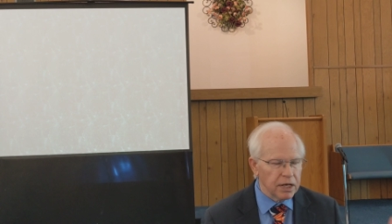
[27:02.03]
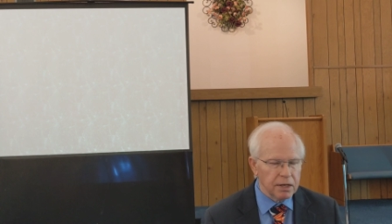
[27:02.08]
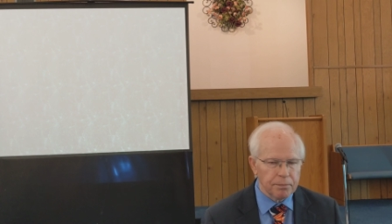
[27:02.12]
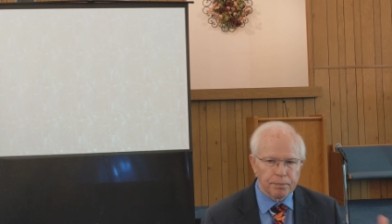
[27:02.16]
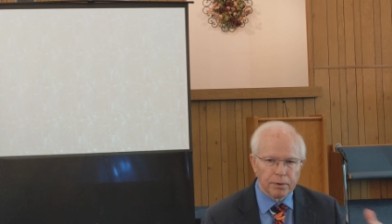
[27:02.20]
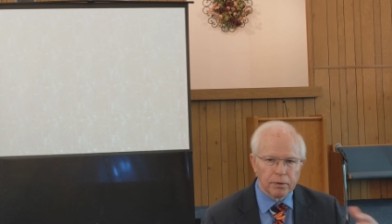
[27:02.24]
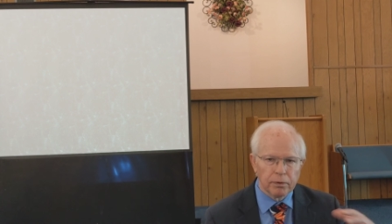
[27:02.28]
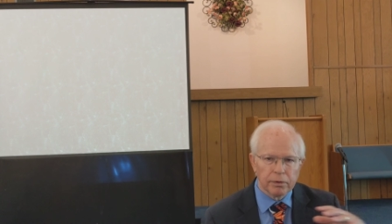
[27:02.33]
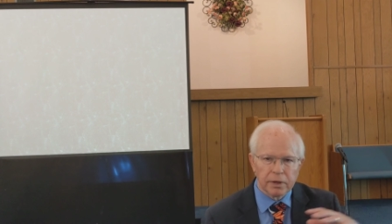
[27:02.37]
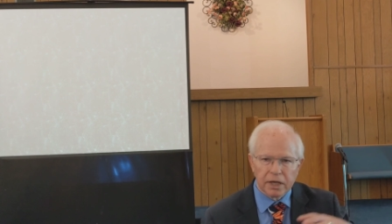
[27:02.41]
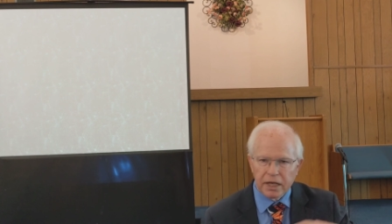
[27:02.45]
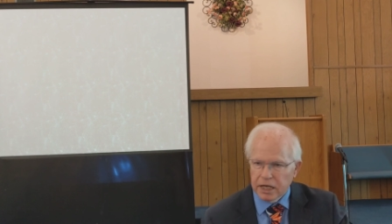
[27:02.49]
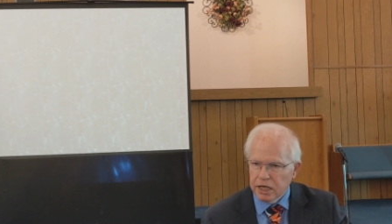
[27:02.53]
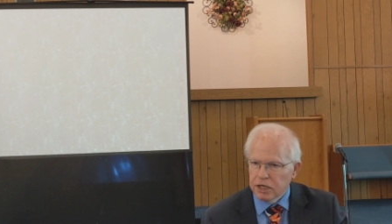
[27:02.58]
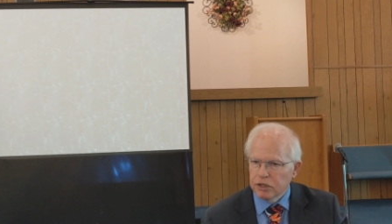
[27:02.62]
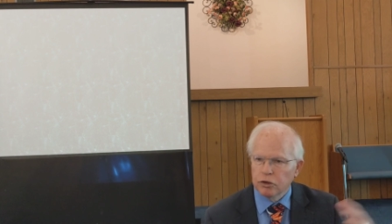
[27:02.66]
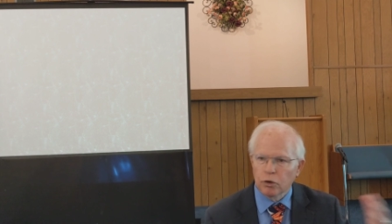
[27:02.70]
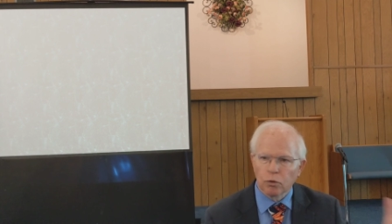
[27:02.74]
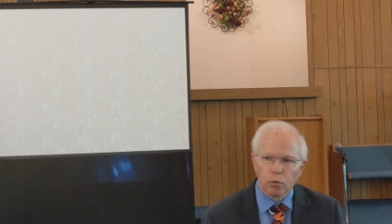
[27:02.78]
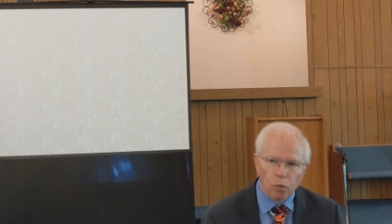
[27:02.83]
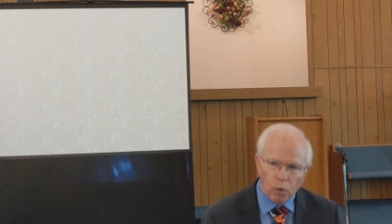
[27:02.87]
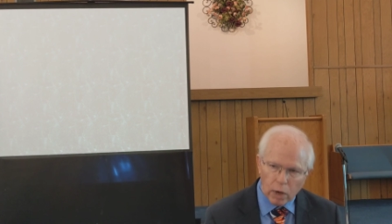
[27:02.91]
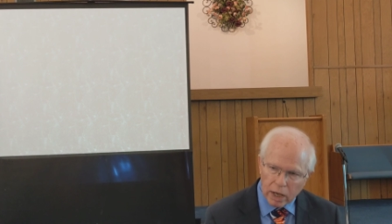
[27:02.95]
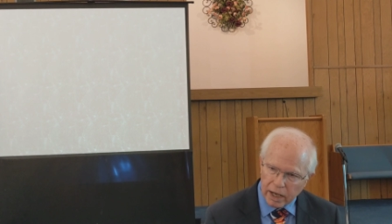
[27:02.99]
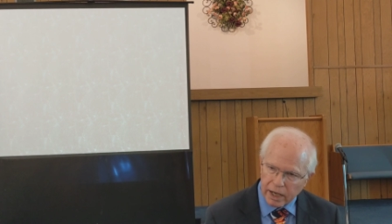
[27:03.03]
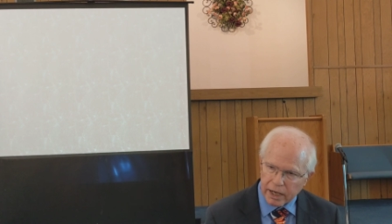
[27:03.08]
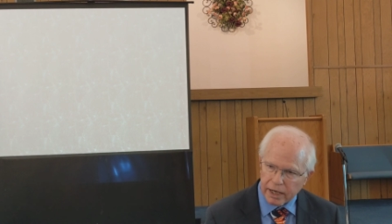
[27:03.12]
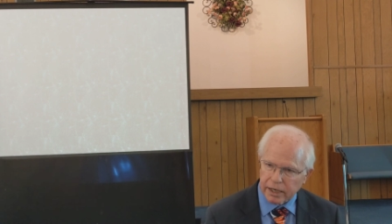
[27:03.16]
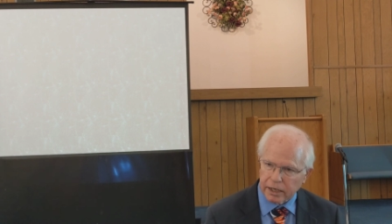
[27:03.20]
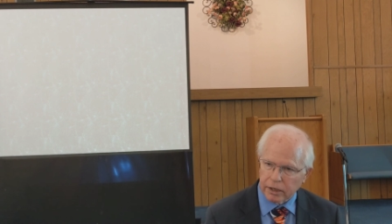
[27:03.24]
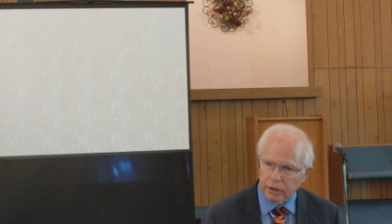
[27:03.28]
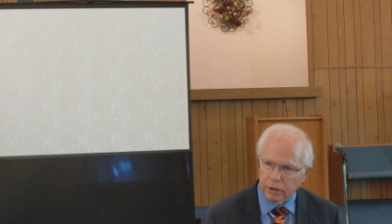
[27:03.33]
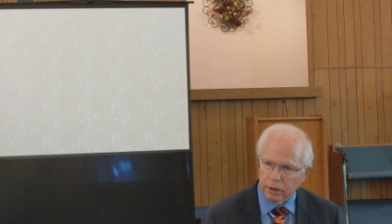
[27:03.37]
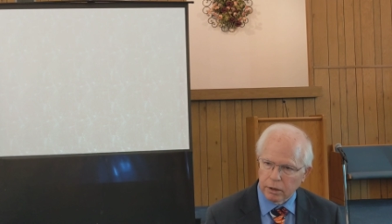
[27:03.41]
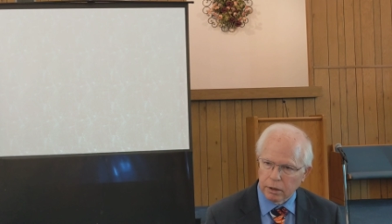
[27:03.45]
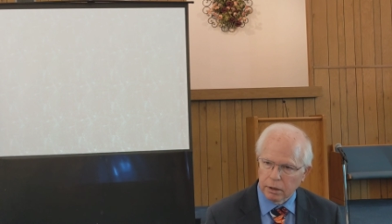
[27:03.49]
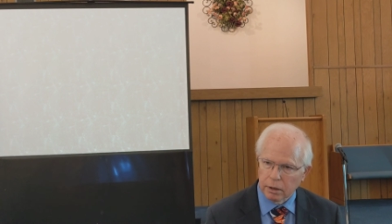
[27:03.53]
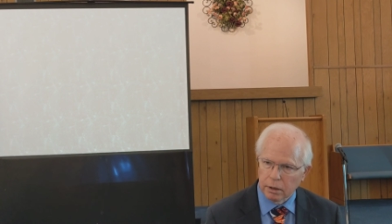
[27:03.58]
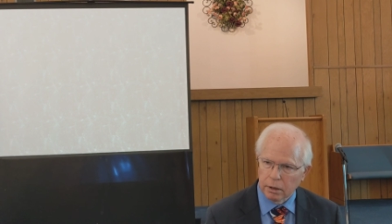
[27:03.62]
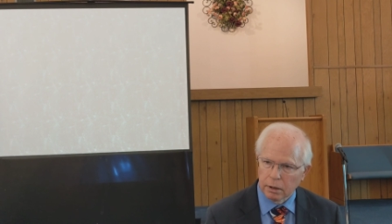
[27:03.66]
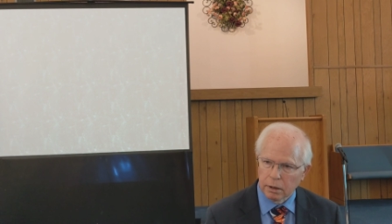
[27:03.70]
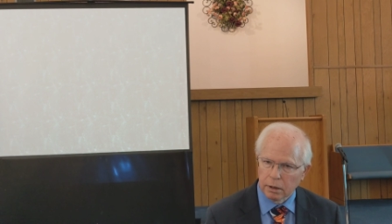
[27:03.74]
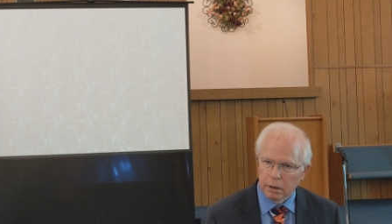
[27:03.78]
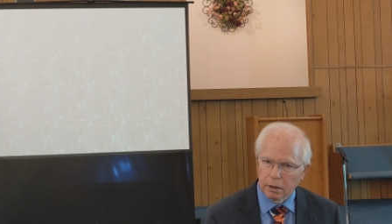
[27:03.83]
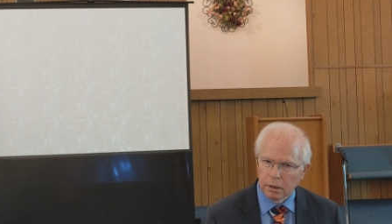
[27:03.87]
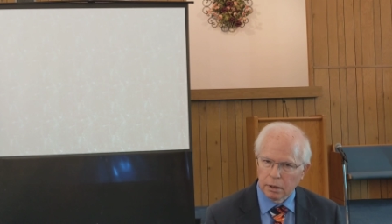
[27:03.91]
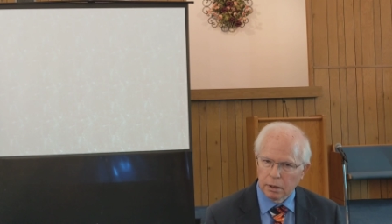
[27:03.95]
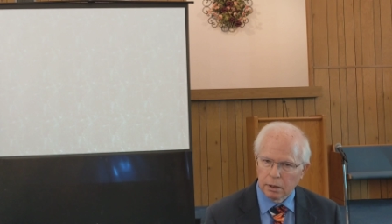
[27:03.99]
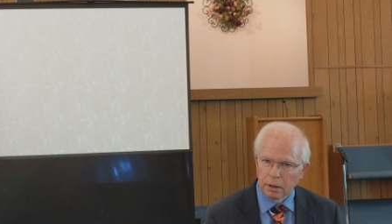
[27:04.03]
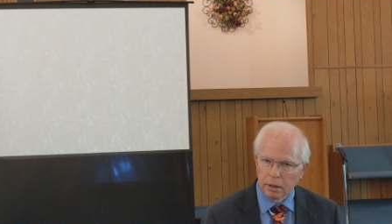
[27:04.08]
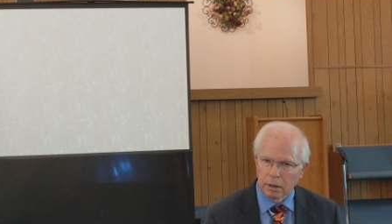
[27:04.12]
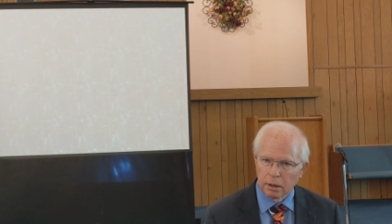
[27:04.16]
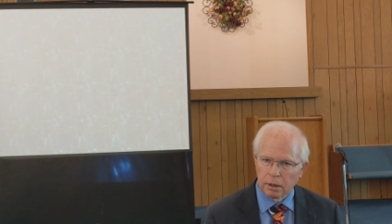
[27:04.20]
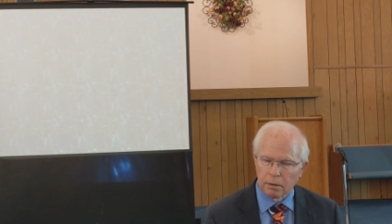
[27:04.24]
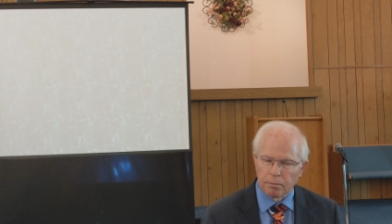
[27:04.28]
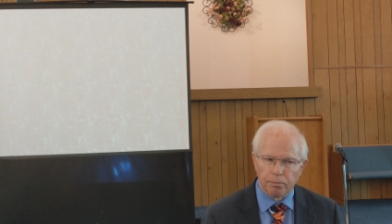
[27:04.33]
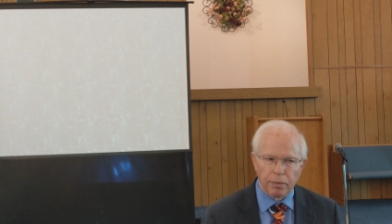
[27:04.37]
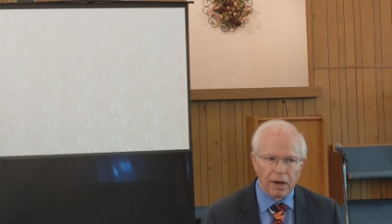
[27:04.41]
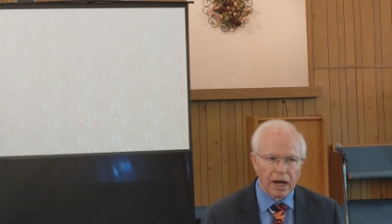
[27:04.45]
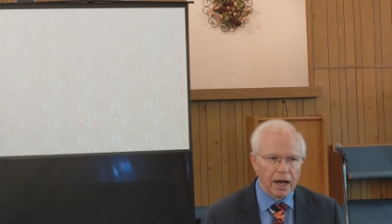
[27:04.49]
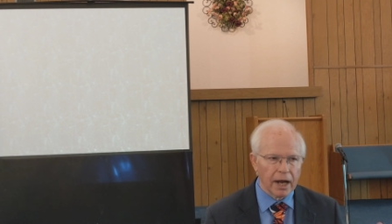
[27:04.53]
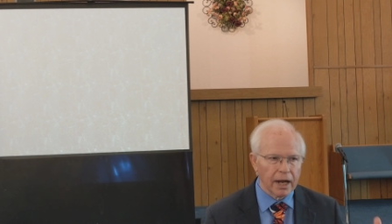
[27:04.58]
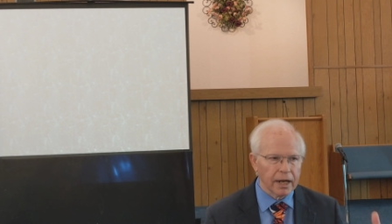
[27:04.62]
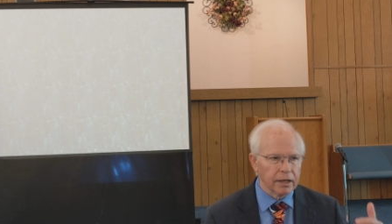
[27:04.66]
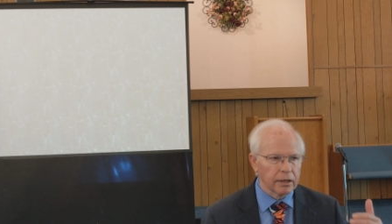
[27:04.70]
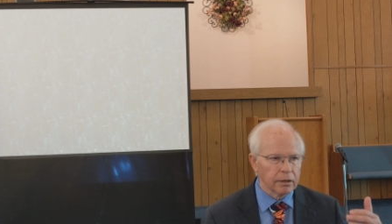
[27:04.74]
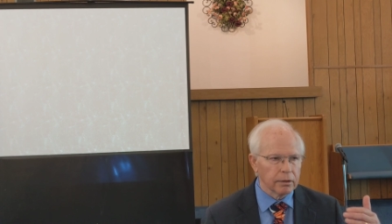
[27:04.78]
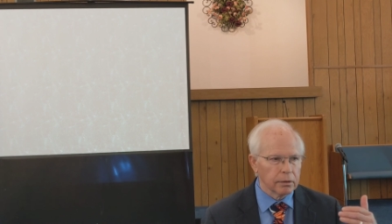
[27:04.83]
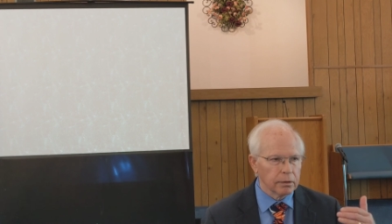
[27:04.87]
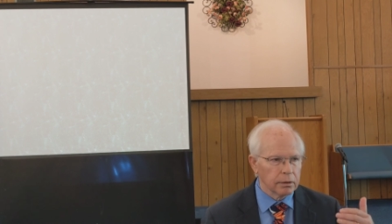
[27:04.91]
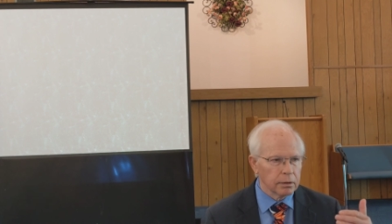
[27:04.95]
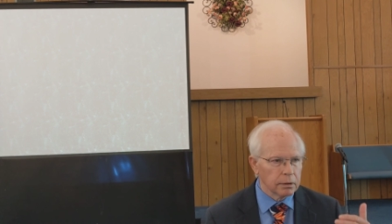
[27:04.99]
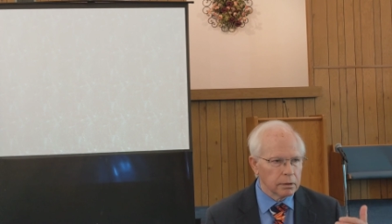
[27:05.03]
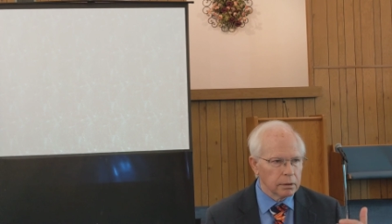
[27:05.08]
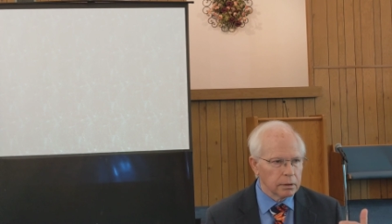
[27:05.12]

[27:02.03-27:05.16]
people either way by